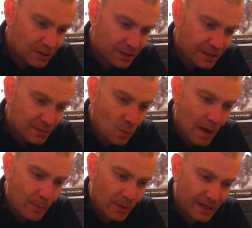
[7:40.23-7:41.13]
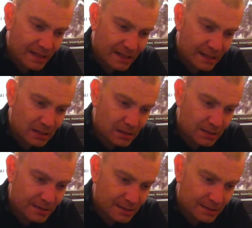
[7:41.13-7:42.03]
give him a whap with a clean
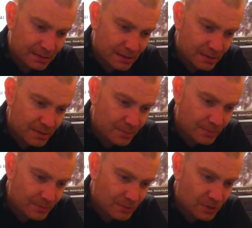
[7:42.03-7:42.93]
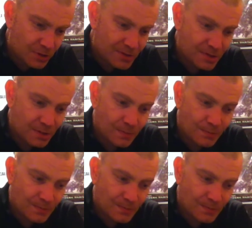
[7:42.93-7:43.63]
cloth and he'd be good as new.